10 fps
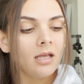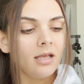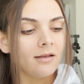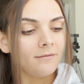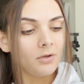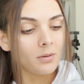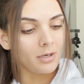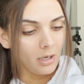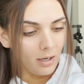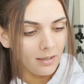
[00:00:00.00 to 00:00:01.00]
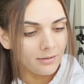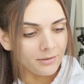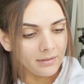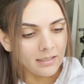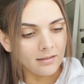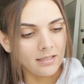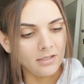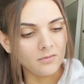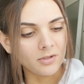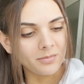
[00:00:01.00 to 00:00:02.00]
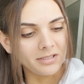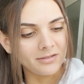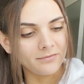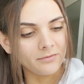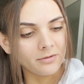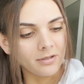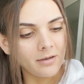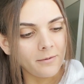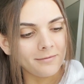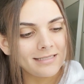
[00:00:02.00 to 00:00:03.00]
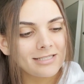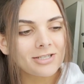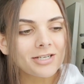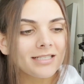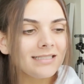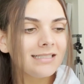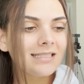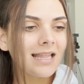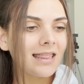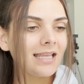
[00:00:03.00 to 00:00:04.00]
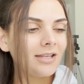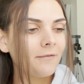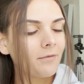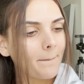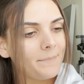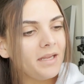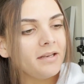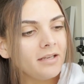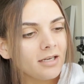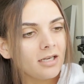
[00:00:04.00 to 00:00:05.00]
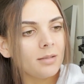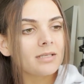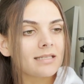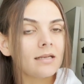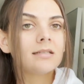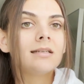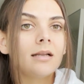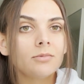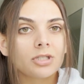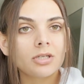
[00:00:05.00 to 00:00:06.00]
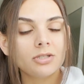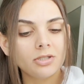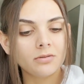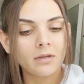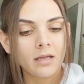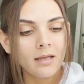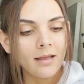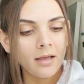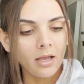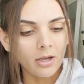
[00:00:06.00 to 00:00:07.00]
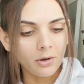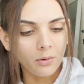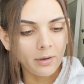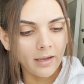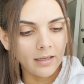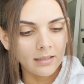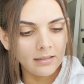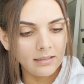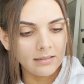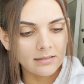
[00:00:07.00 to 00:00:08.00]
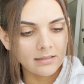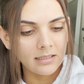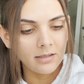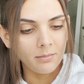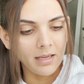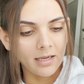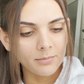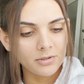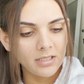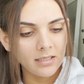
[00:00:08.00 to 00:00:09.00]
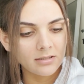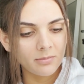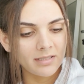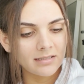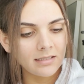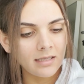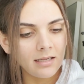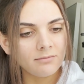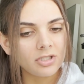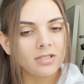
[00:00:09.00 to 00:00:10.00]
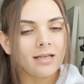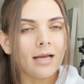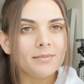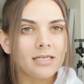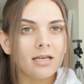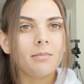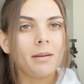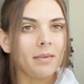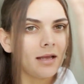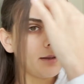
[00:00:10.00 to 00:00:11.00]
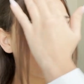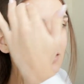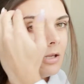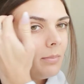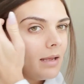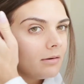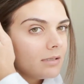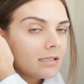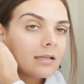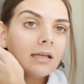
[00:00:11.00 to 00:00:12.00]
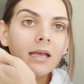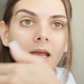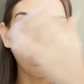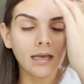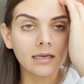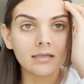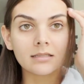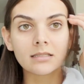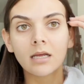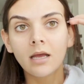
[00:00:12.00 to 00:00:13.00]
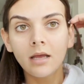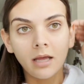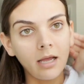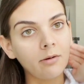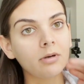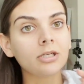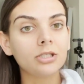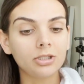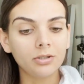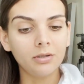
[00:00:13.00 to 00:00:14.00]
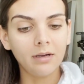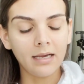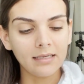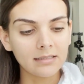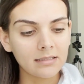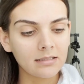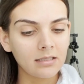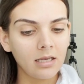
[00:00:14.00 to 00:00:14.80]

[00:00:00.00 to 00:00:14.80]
If you're not new here, thank you so much for returning. Thank you for being here. I'm excited today. I'm just gonna do a quick and easy makeup routine. So basically I've just like updated my makeup a little bit recently, and I wanted to show you guys